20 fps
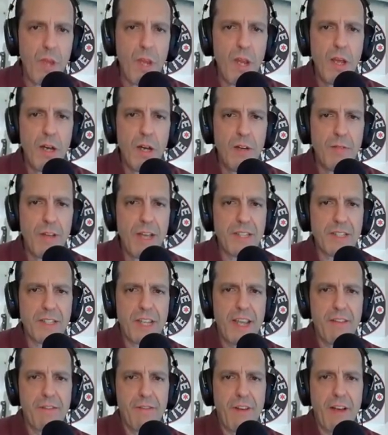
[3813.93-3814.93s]
of
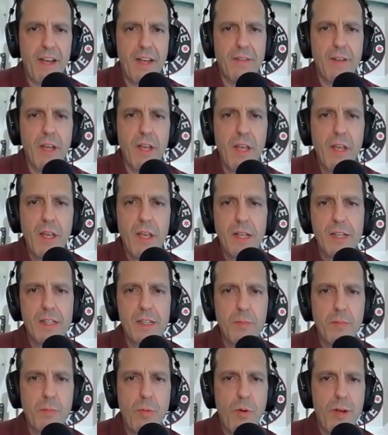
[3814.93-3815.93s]
SK5
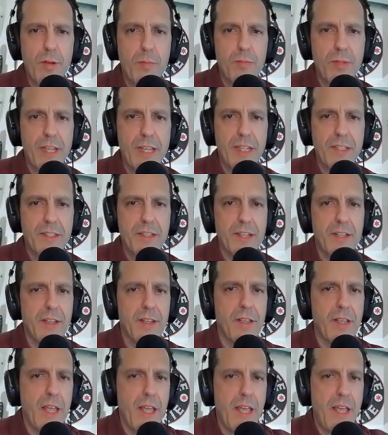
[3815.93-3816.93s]
clip point blade steel.